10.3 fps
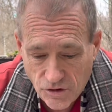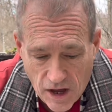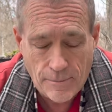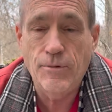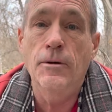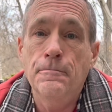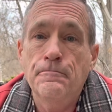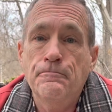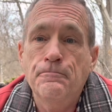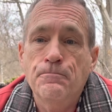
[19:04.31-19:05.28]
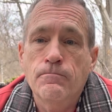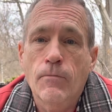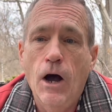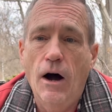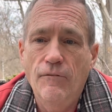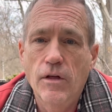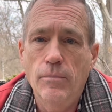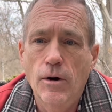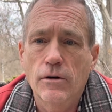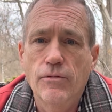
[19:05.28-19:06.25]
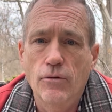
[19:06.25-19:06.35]
chapter of the
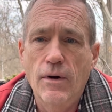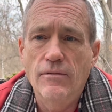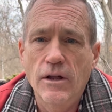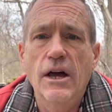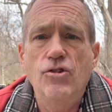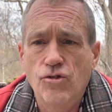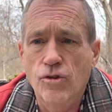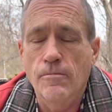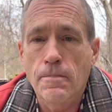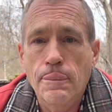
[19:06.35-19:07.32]
book of the Revelation,